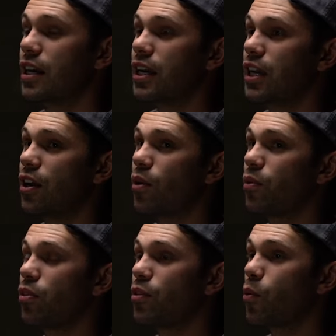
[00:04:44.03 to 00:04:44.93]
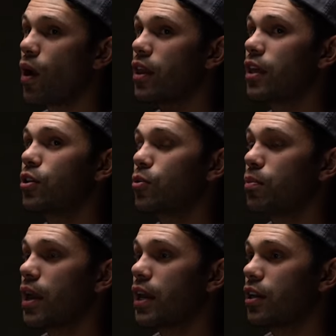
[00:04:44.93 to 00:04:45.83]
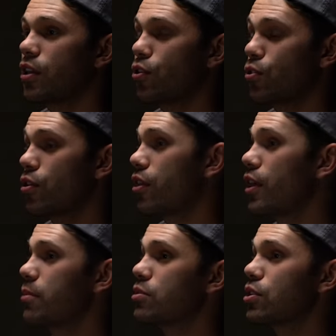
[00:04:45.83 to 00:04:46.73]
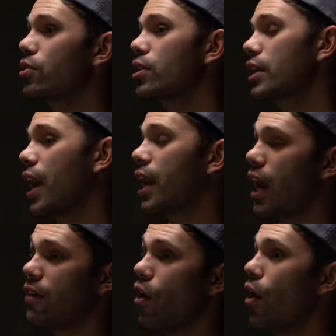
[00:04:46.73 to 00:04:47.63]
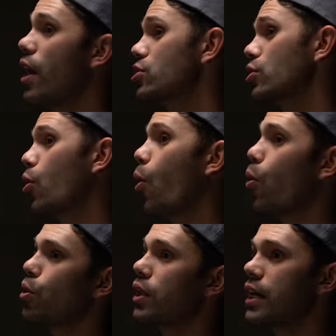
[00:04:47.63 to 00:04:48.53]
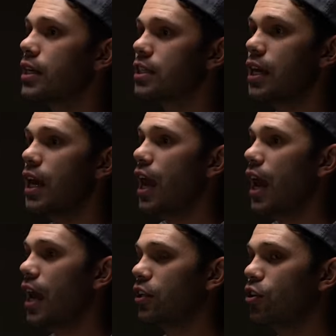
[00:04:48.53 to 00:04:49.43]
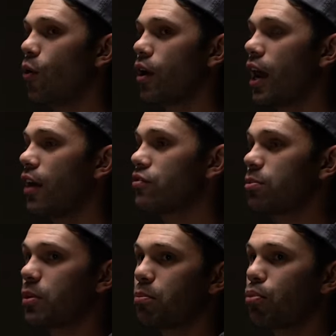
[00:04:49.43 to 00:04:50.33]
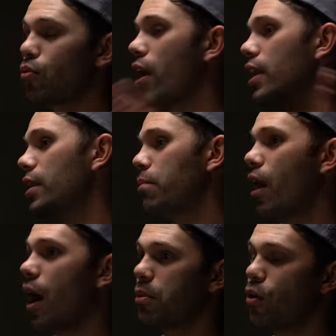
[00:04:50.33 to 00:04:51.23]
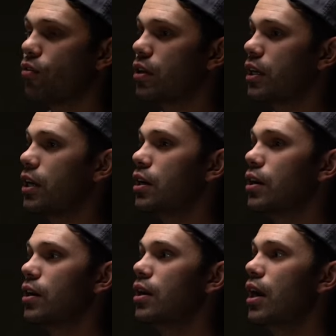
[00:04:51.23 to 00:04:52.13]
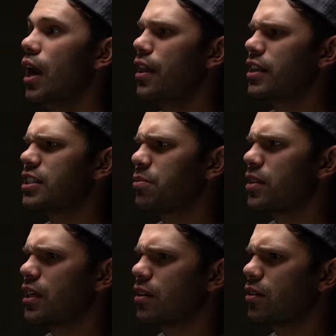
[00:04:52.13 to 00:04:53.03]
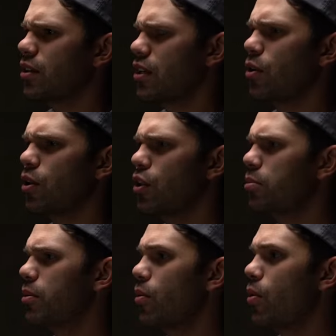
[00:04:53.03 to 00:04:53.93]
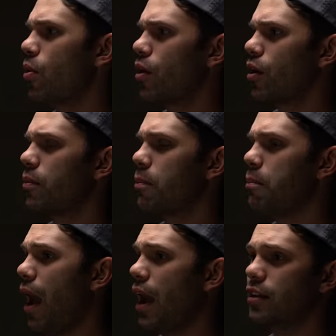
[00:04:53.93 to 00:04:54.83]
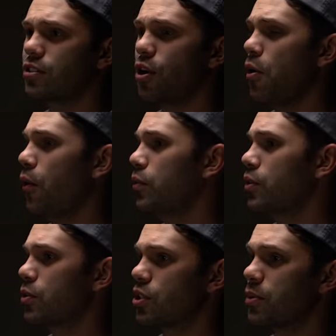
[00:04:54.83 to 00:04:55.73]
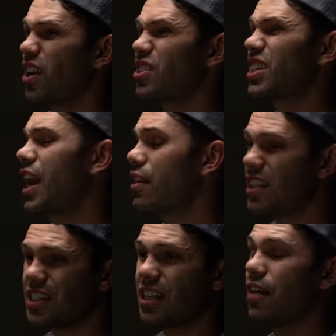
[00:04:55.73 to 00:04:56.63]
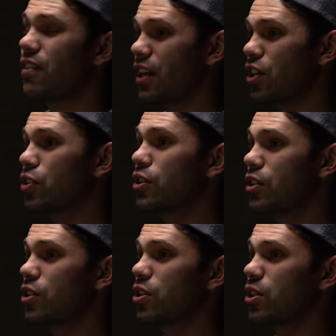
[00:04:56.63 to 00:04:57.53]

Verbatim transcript: you know, the way that you make your themes look, it kind of all has to correlate and you don't want to have something bright and poppy over here and then something, you know, a little bit more matte toned or something else. It kind of needs to have that good